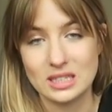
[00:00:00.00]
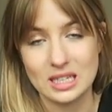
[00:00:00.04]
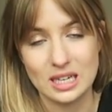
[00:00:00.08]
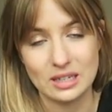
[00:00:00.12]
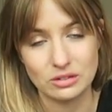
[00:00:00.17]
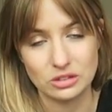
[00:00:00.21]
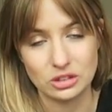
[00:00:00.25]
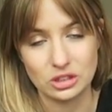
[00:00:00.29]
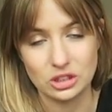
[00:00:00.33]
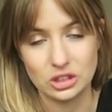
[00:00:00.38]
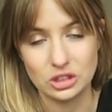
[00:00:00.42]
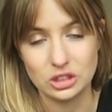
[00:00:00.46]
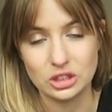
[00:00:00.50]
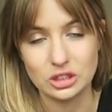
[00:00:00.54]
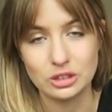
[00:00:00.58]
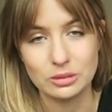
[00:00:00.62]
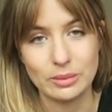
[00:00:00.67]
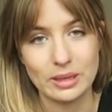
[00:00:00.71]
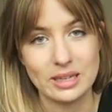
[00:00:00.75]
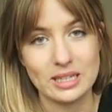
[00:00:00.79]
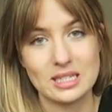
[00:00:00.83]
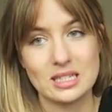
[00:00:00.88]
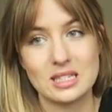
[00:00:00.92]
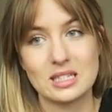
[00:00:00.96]
down to London
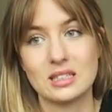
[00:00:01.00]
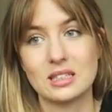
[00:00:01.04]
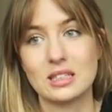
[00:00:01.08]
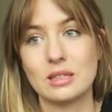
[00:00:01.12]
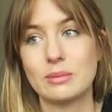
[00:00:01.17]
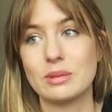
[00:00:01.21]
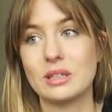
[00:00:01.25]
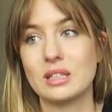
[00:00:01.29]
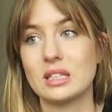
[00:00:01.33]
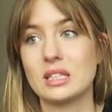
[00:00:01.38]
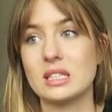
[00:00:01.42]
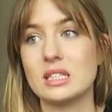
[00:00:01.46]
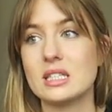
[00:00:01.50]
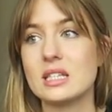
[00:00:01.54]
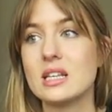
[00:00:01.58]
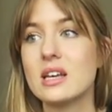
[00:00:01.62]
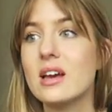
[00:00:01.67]
basically because